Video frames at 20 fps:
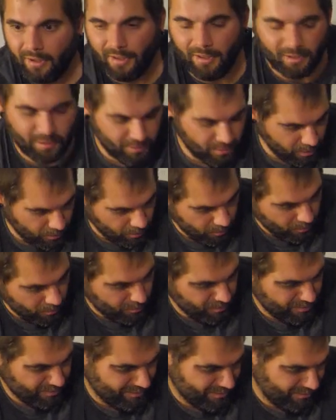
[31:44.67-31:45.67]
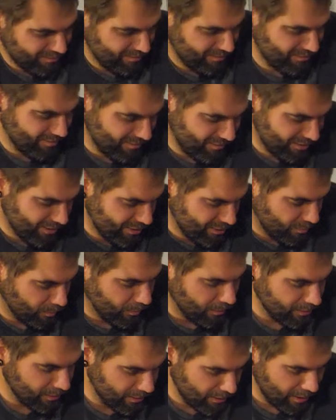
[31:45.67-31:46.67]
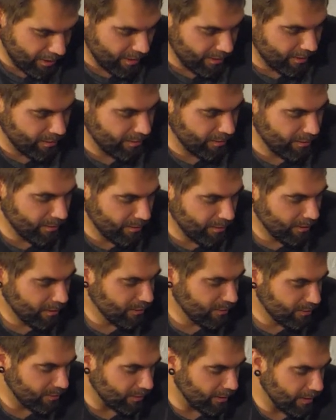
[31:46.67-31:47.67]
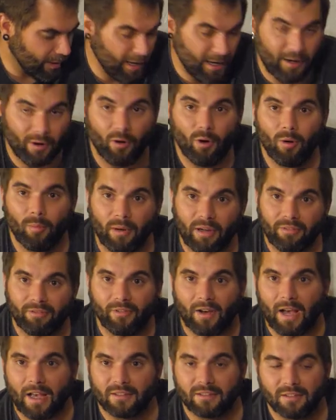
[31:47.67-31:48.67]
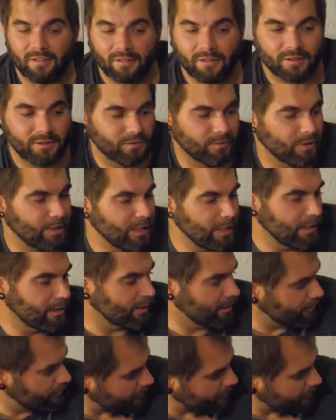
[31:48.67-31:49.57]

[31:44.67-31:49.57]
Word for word: into this one side so that I had all my fasteners if I needed to